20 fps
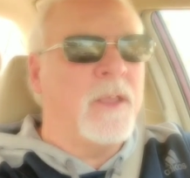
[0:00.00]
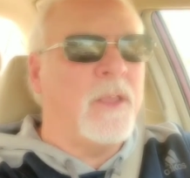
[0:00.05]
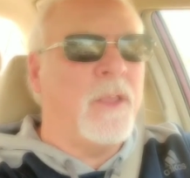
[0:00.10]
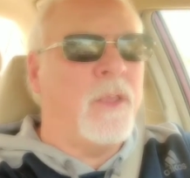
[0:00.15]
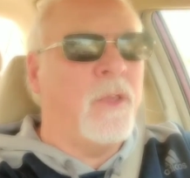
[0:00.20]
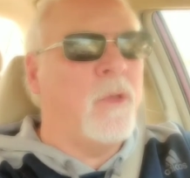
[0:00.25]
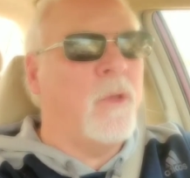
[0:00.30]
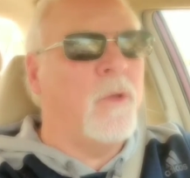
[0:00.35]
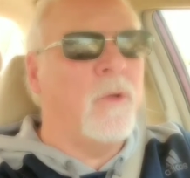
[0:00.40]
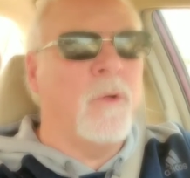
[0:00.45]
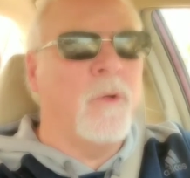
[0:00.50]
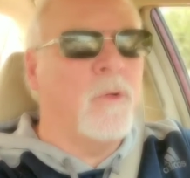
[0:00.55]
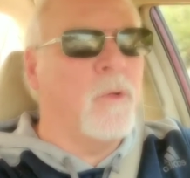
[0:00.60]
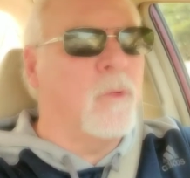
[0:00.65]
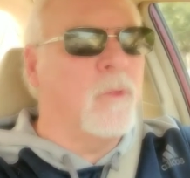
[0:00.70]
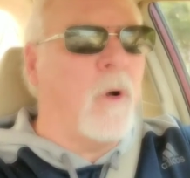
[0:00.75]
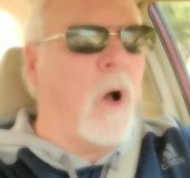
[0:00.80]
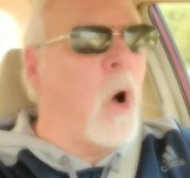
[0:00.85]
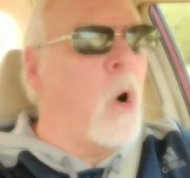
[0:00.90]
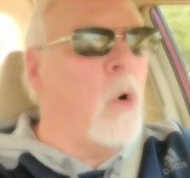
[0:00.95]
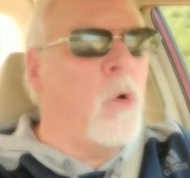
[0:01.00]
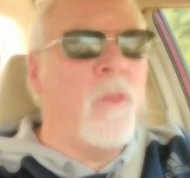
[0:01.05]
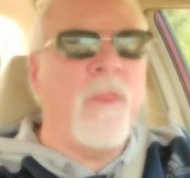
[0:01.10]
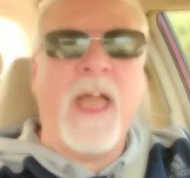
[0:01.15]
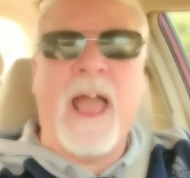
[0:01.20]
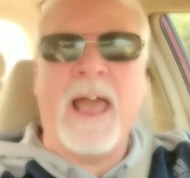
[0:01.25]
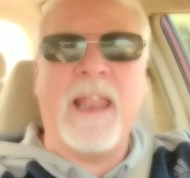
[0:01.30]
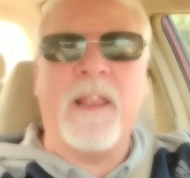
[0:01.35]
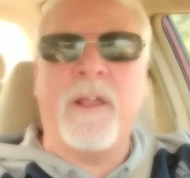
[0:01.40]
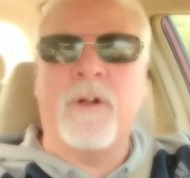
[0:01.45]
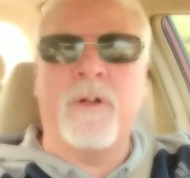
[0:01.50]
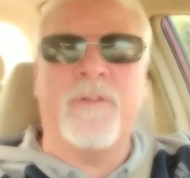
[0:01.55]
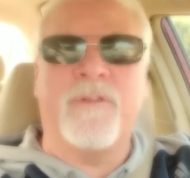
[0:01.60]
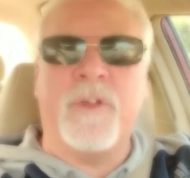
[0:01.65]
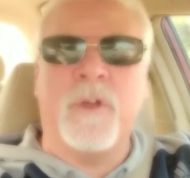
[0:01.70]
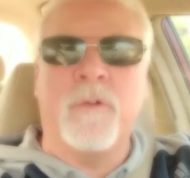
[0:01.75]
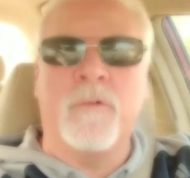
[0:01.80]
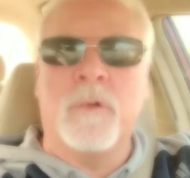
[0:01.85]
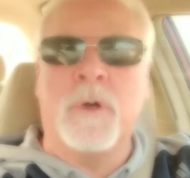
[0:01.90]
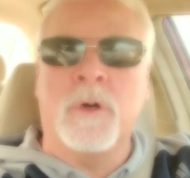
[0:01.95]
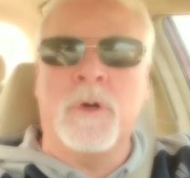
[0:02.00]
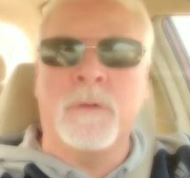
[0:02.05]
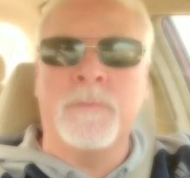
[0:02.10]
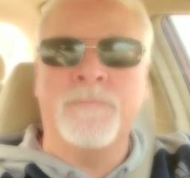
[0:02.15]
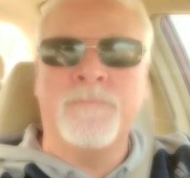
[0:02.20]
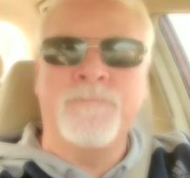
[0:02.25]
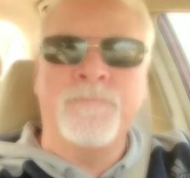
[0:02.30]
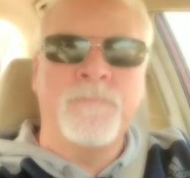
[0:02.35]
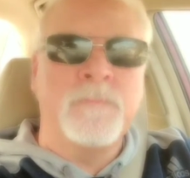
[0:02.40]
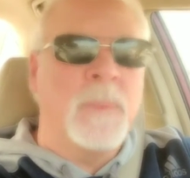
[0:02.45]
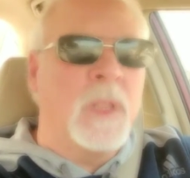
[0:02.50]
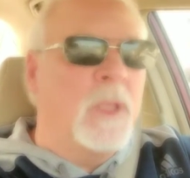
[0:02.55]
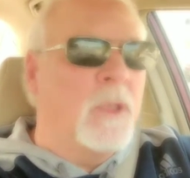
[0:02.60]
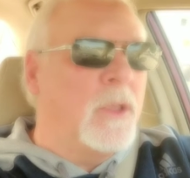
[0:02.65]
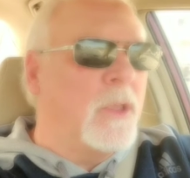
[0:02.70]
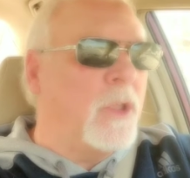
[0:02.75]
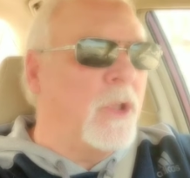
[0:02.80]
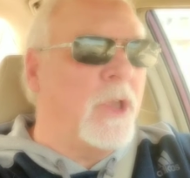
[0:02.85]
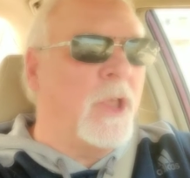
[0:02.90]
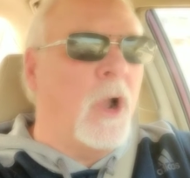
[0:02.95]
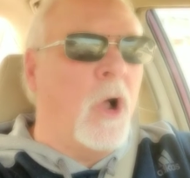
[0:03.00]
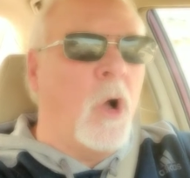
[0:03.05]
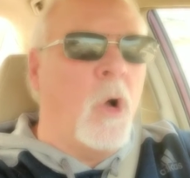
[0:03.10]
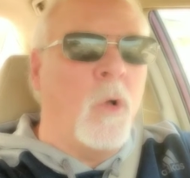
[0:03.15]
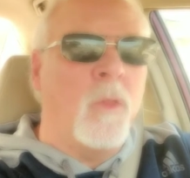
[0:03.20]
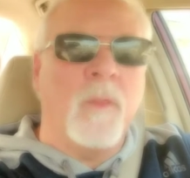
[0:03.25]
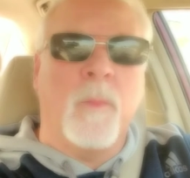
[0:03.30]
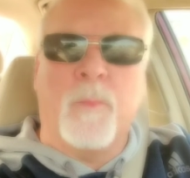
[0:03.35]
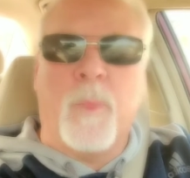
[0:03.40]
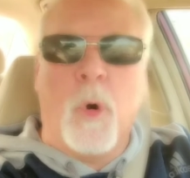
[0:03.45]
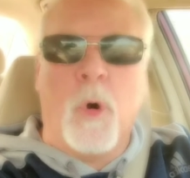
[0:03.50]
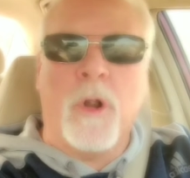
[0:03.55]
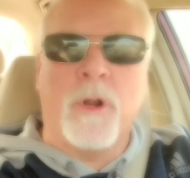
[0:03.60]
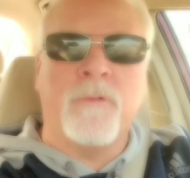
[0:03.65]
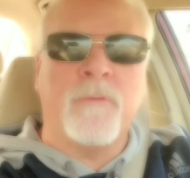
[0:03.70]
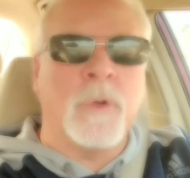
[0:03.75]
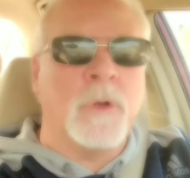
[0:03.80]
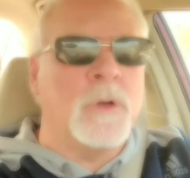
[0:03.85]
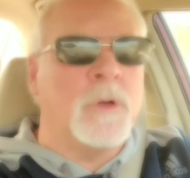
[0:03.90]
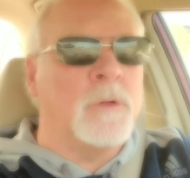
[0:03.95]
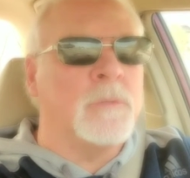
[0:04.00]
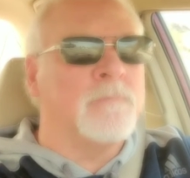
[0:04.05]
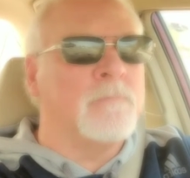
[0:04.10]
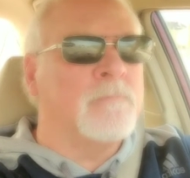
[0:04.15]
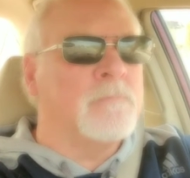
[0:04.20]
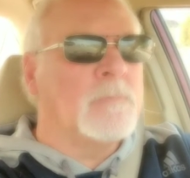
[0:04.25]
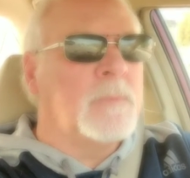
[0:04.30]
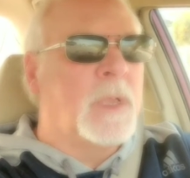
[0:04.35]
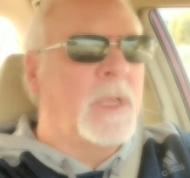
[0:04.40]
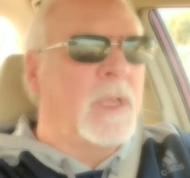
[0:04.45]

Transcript: you own that interview room, you're going to own the boardroom,